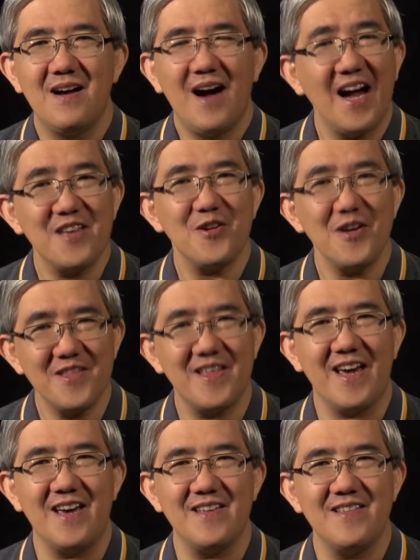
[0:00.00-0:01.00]
I thought
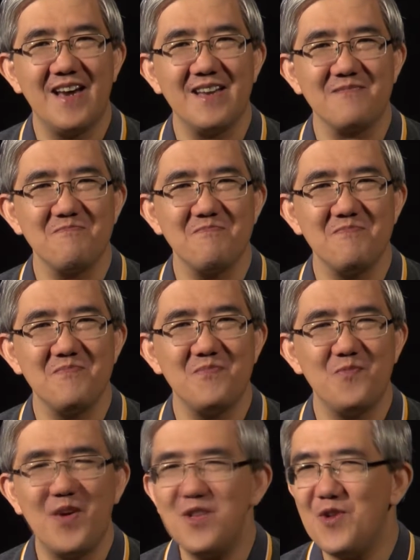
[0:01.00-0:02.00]
then that
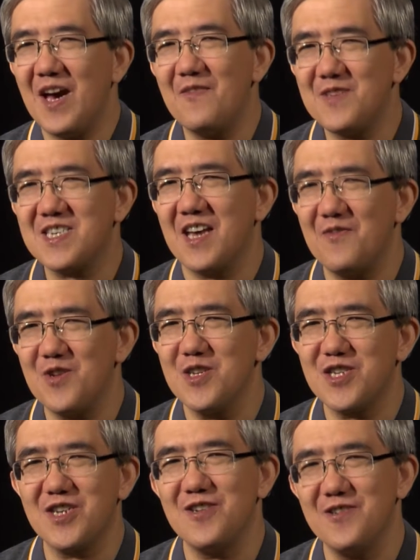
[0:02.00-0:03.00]
when you have several
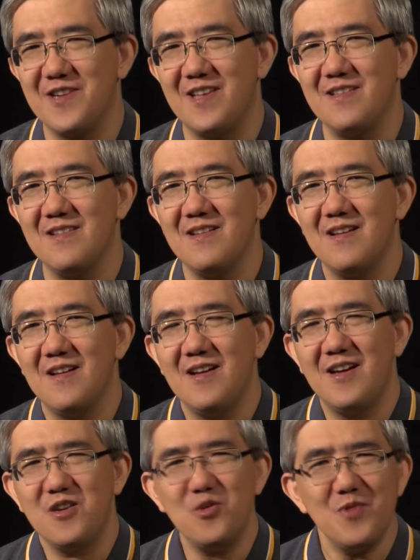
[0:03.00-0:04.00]
children,
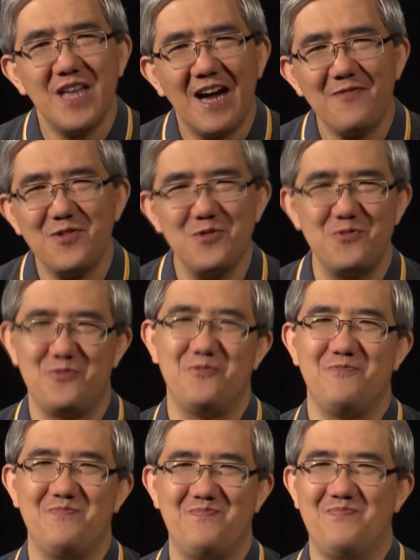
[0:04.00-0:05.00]
you would have to
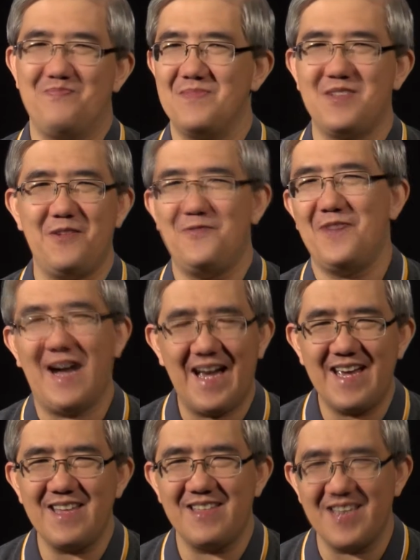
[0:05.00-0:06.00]

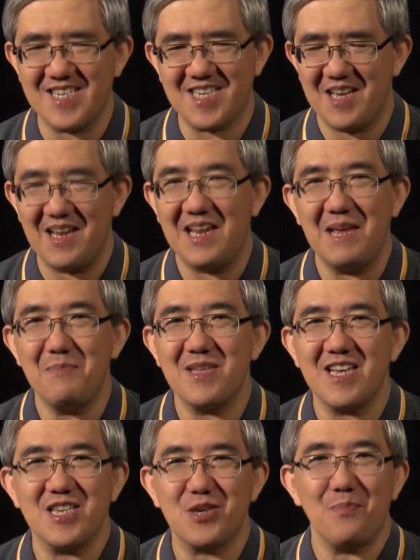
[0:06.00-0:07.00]
divide this
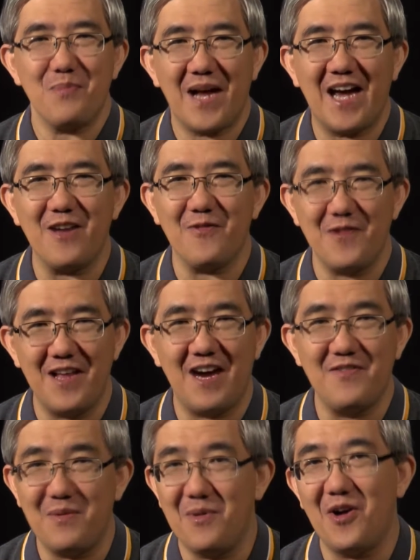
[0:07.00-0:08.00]
limited supply of
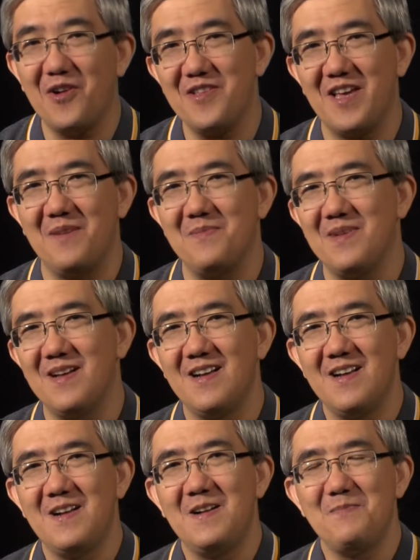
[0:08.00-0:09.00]
love among them.
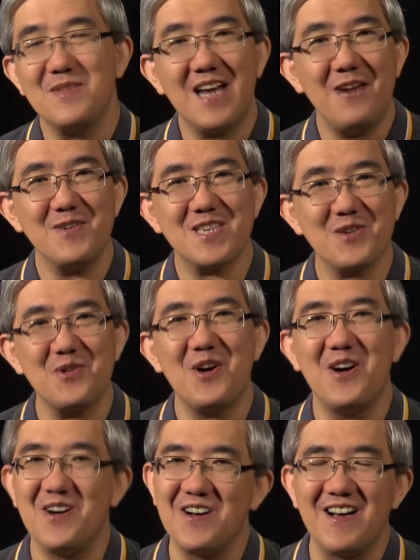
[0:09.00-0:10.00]
But I was
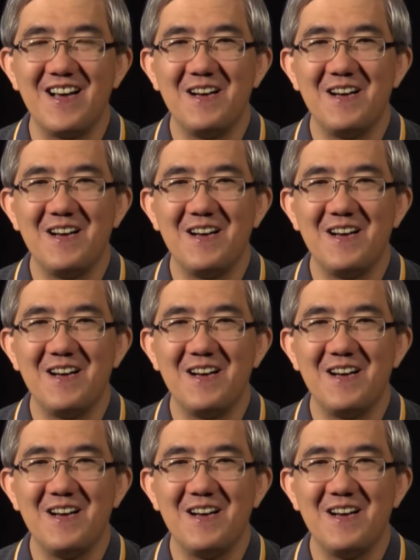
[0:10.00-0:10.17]
wrong.